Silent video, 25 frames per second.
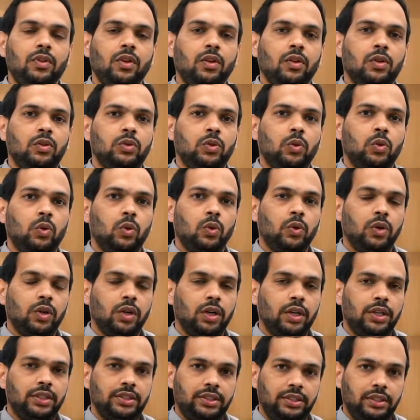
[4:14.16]

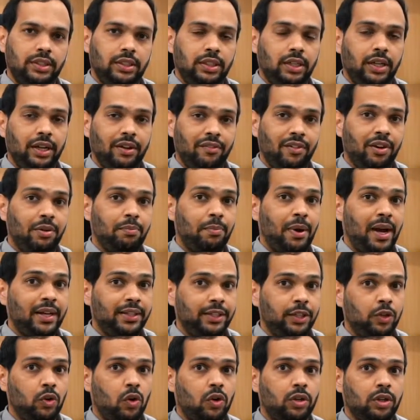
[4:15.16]
So it's given
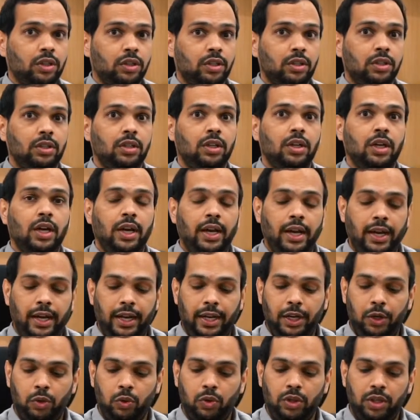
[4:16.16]
by the doctor
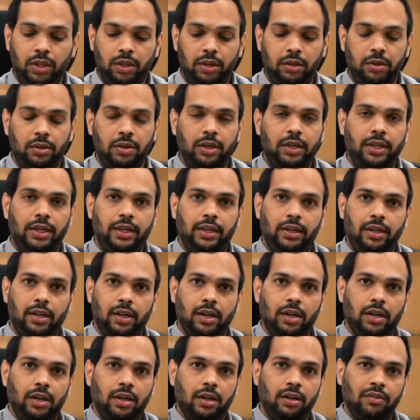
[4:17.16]
into the
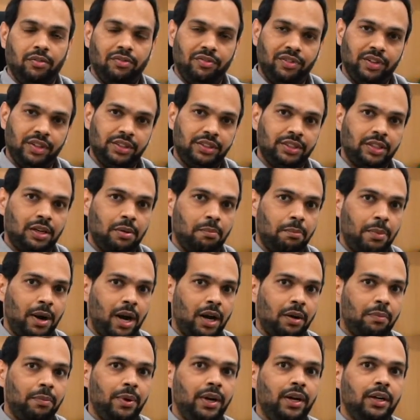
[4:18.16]
first
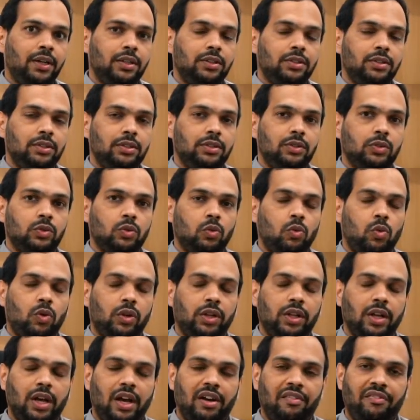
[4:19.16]
compartment.
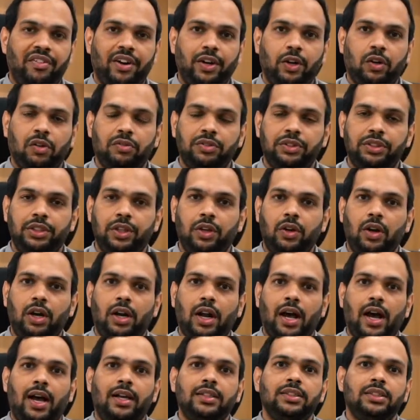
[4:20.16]
So the effect of
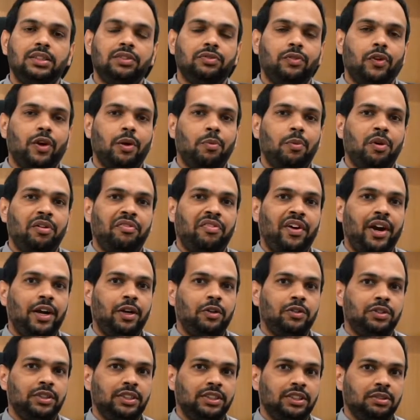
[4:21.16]
steroid lasts for about
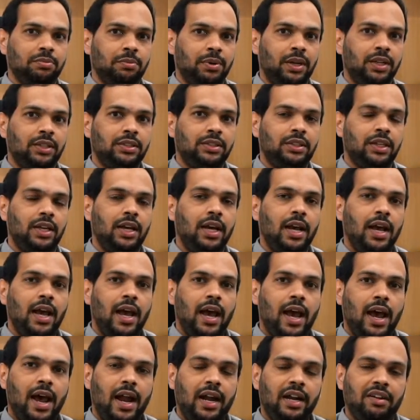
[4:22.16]
5 to 6 months,
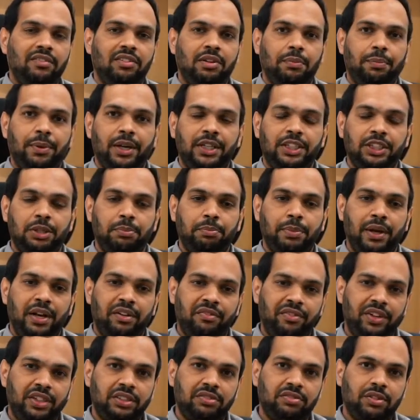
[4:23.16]
and if the patient
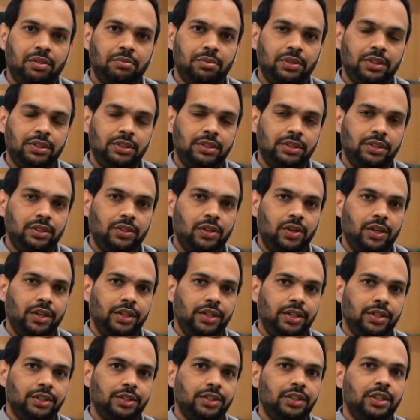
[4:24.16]
benefits from this steroid
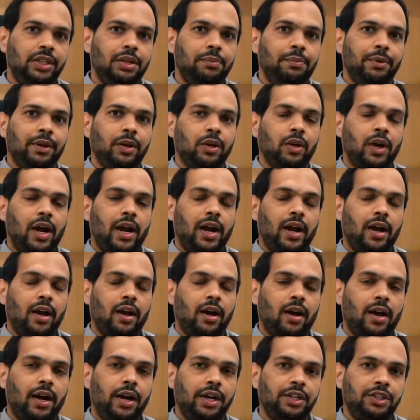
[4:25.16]
injection, he may
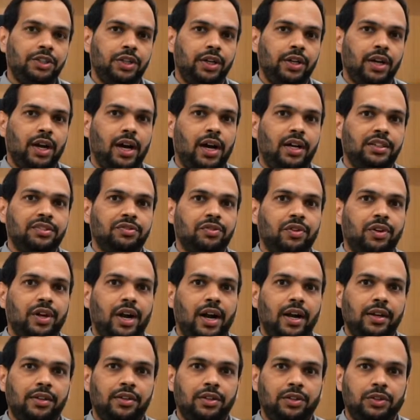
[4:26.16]
additionally ask for
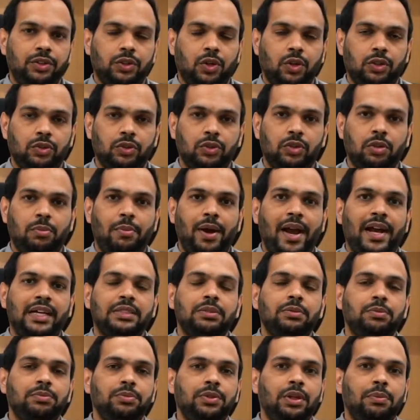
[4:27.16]
another shot. So the
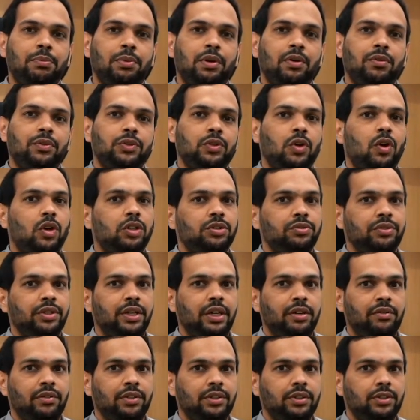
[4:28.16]
maximum number of shots
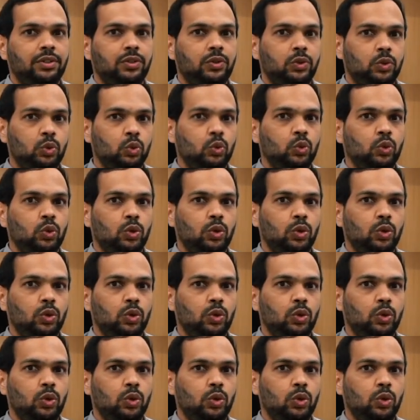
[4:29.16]
we give is 2.